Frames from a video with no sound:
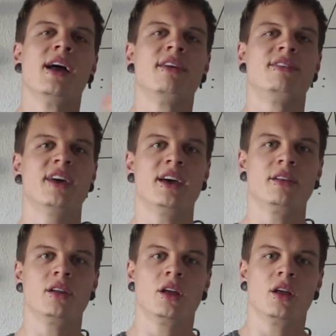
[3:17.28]

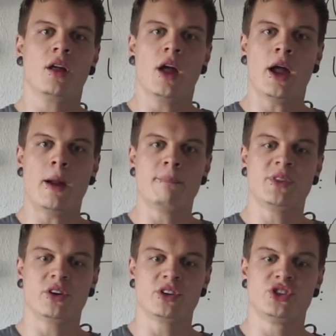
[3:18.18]
then
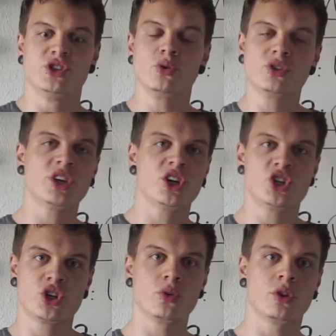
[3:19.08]
there is new
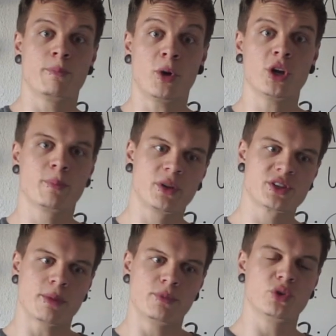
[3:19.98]
tissue, the body
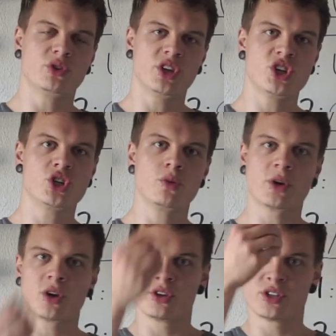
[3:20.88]
builds up new tissue
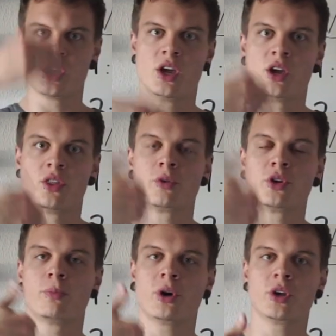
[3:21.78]
because
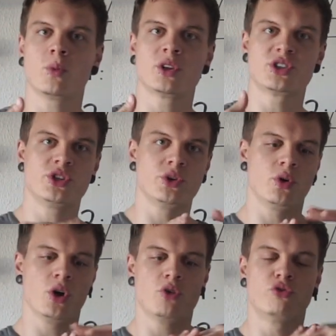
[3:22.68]
your body wants
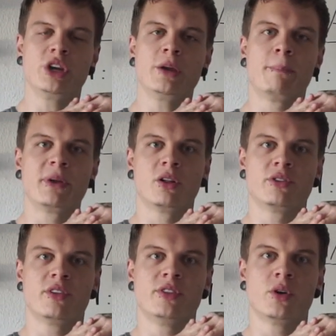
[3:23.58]
to
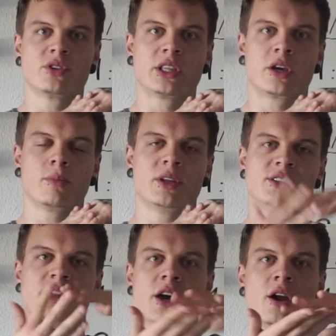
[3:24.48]
rebuild those
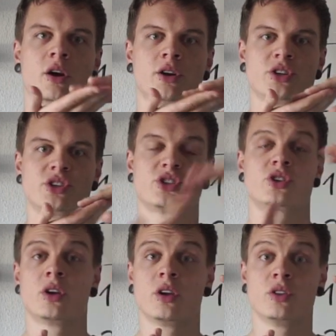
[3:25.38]
ligaments that are
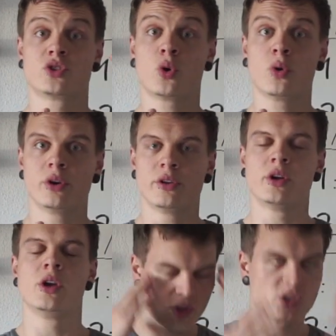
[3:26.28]
just torn.
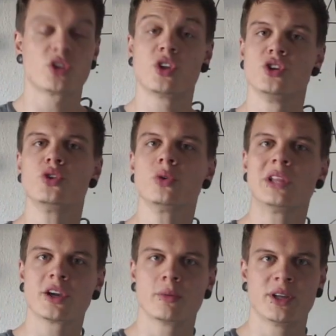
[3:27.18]
So the new
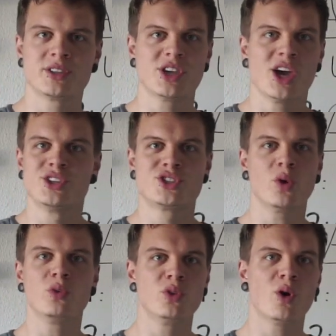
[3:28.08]
ligaments
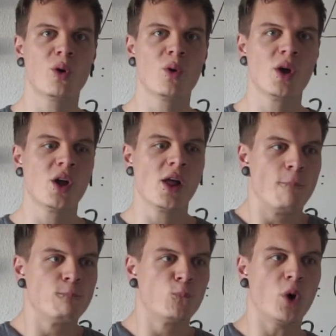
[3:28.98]
don't know
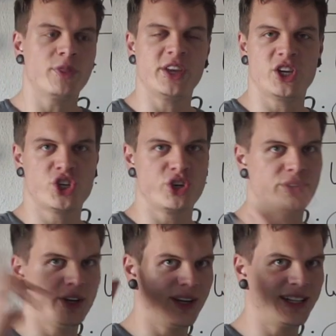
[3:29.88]
what they
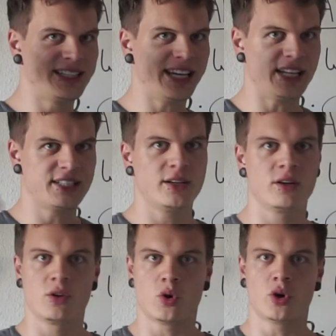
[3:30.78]
should get
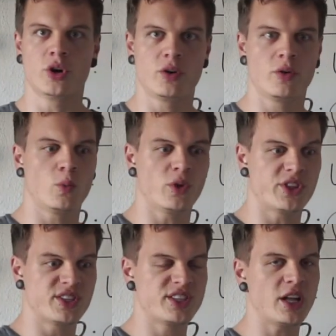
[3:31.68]
or what
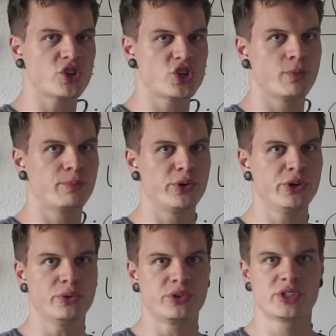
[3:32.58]
the cells should
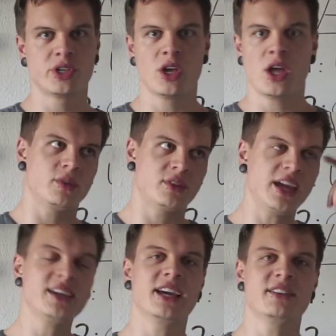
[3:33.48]
produce.
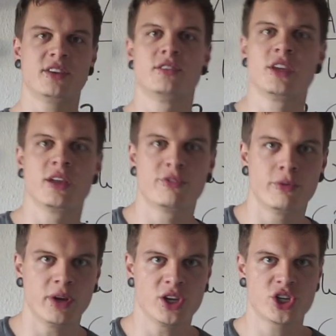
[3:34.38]
They get the
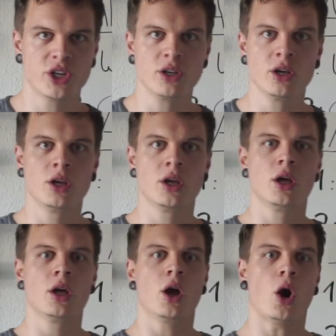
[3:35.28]
information
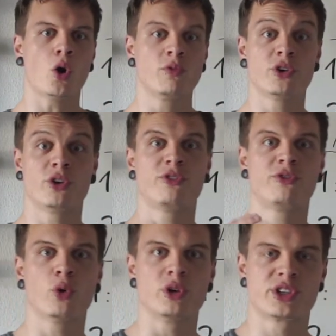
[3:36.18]
over
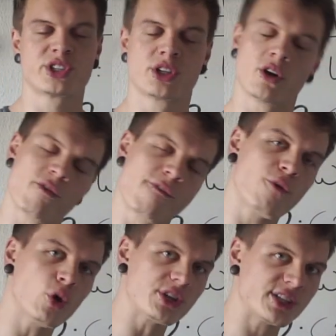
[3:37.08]
force.
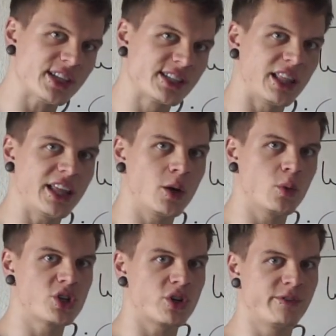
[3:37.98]
Force is the
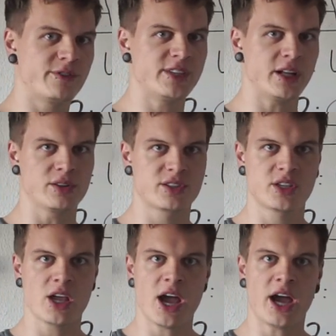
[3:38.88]
language of
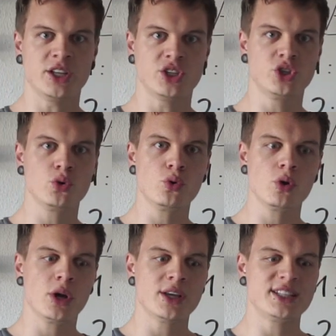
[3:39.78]
cells, and
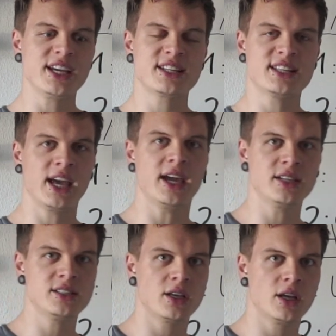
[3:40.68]
you
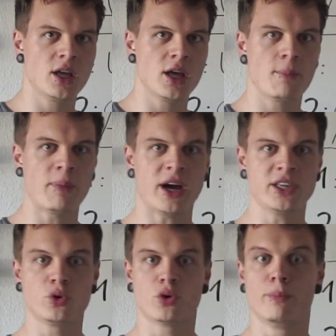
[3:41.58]
dictate by
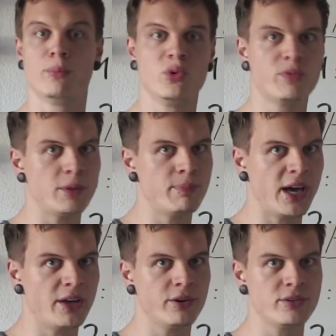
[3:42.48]
your movement
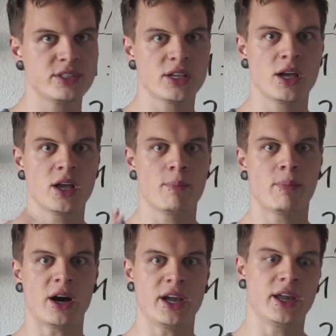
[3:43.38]
patterns,
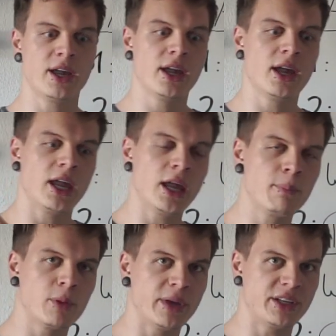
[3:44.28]
by
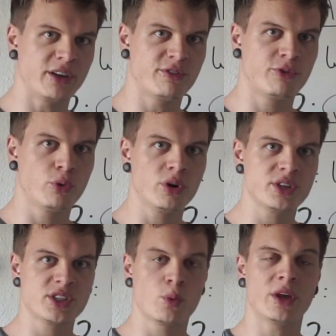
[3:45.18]
implementing
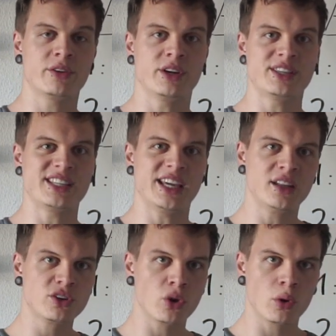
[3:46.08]
force, whether it's
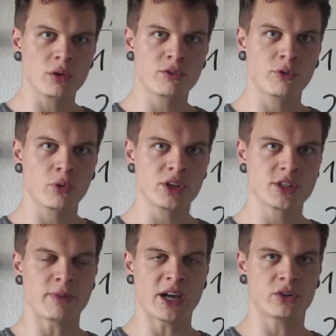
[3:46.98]
internal
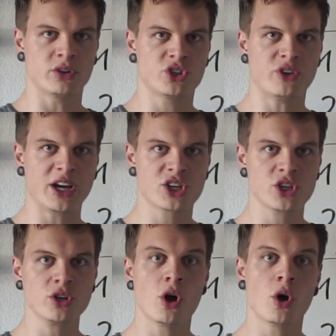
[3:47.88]
force by
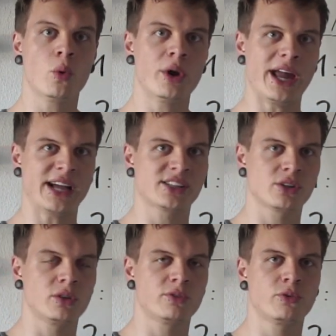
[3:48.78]
contraction or
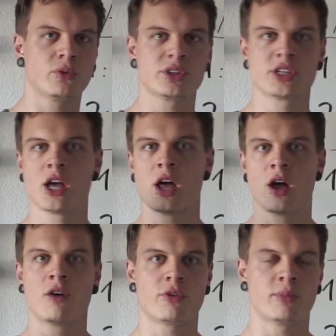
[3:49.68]
external force
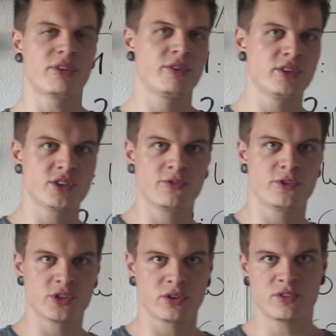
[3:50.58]
from a
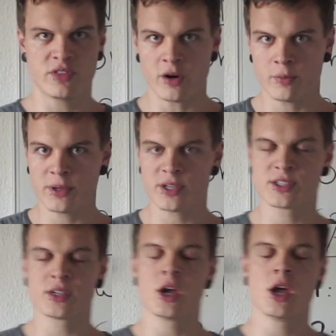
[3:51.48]
physiotherapist,